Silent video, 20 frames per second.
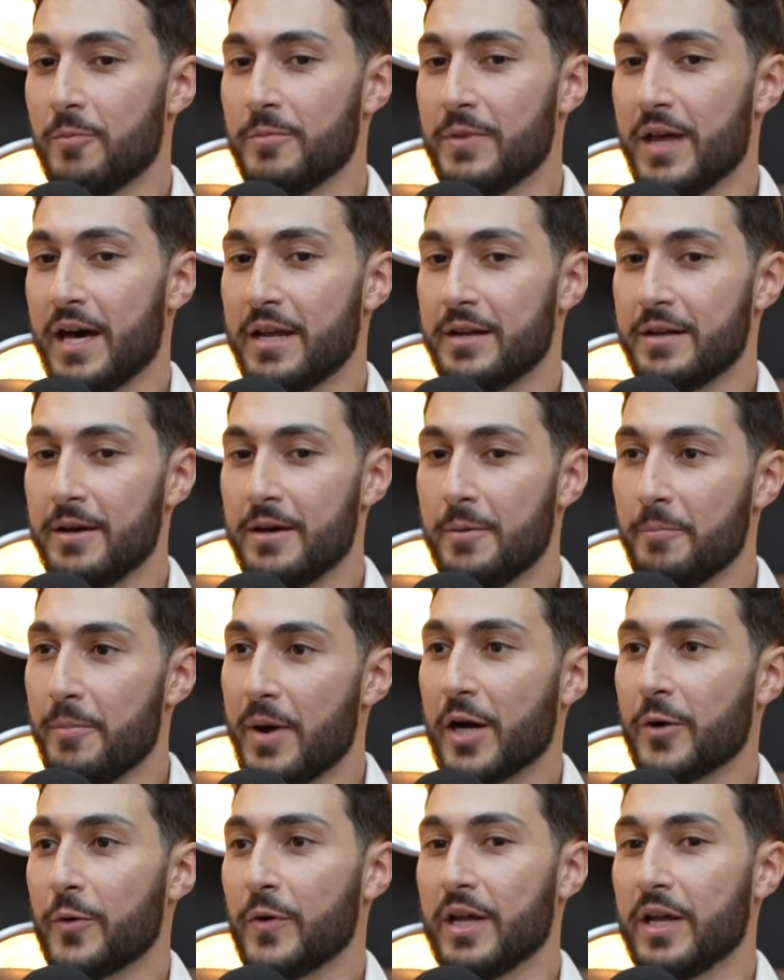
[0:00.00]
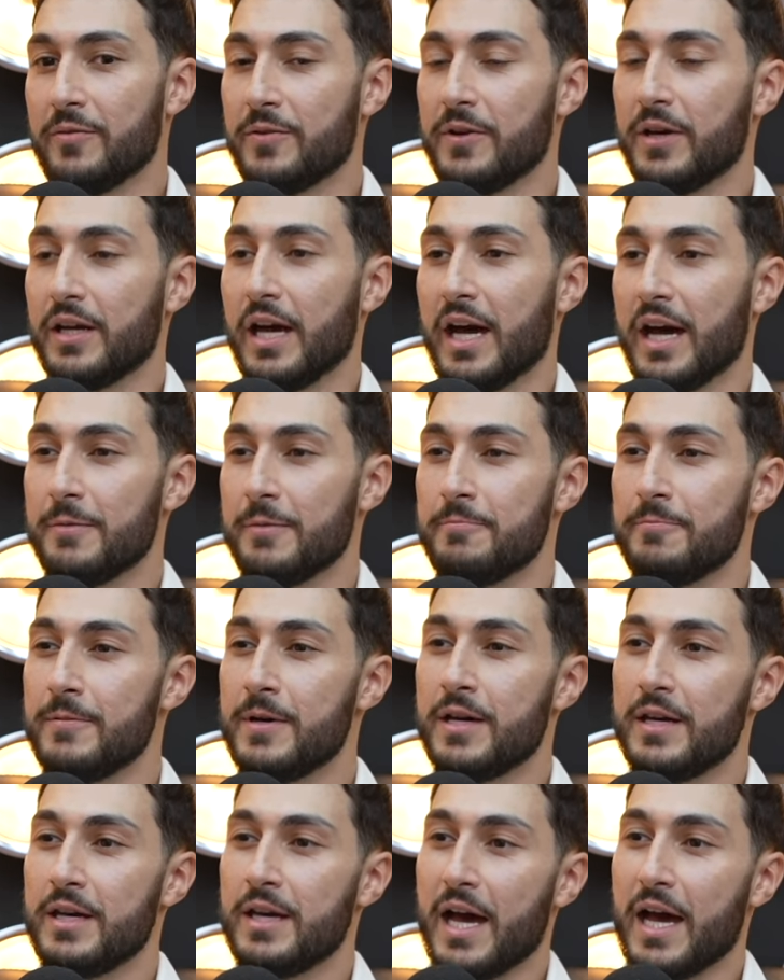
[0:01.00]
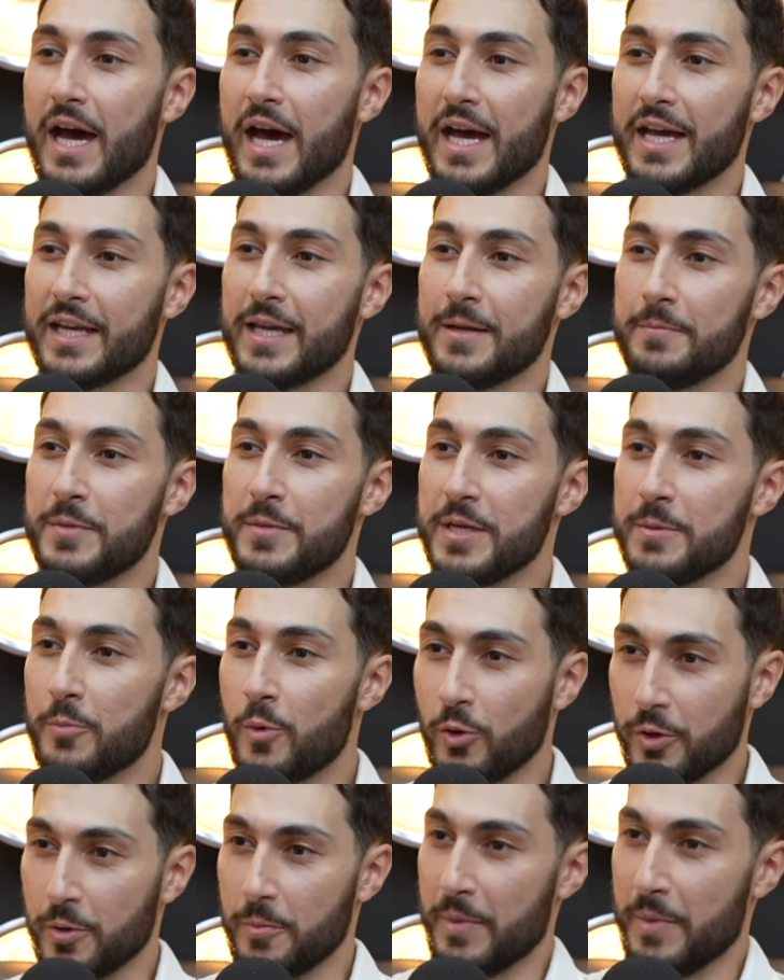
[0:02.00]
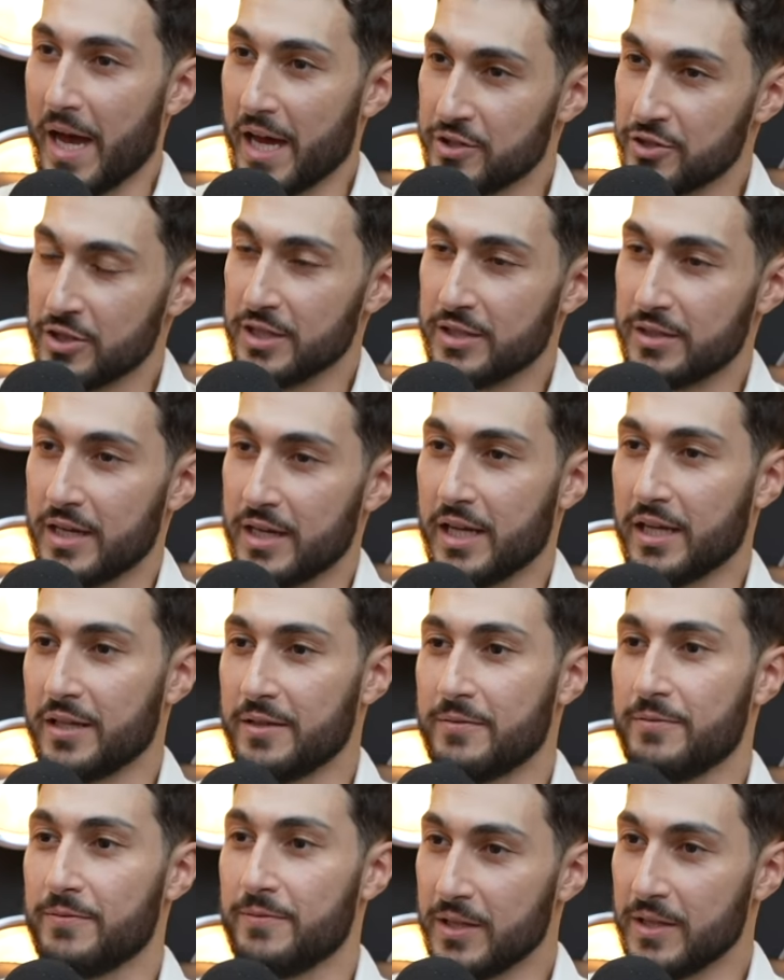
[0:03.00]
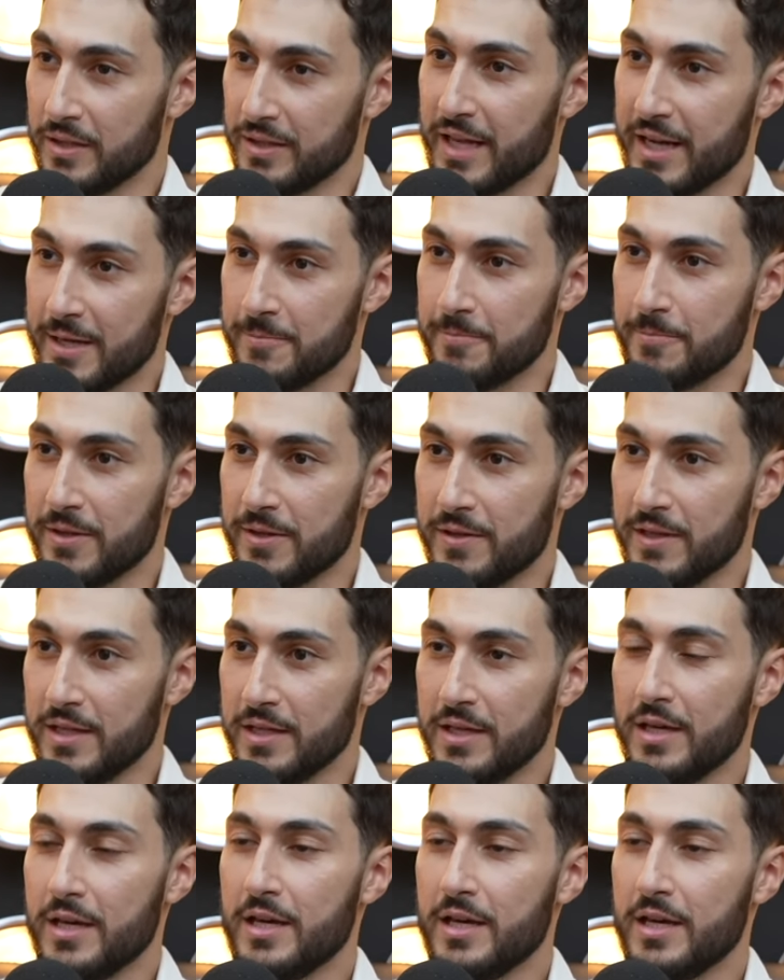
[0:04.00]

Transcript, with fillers: that background, I feel like I'm, I can be more compassionate and I can feel that empathy.